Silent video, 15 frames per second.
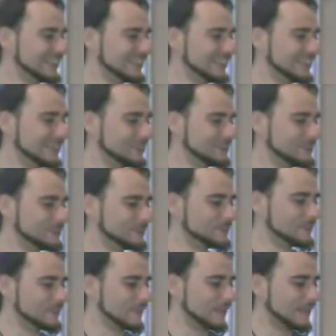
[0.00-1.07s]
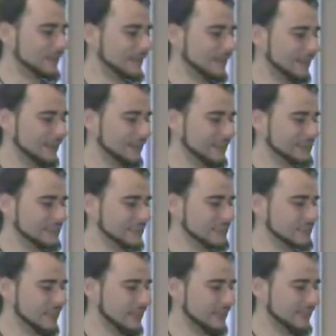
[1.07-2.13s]
Um, and he's
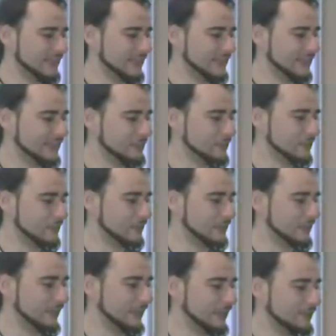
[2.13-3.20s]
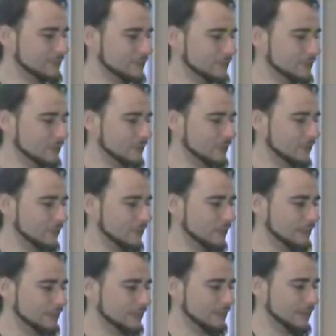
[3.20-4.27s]
in China now, so I have to go
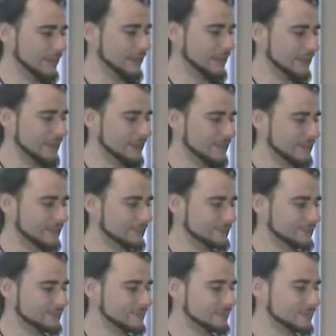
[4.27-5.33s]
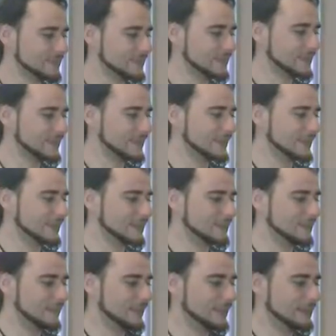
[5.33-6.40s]
all the way here.
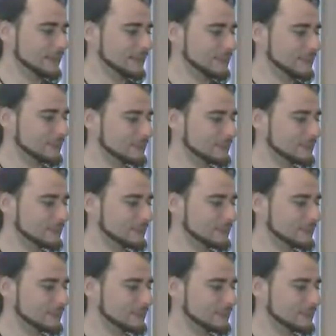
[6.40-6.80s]
But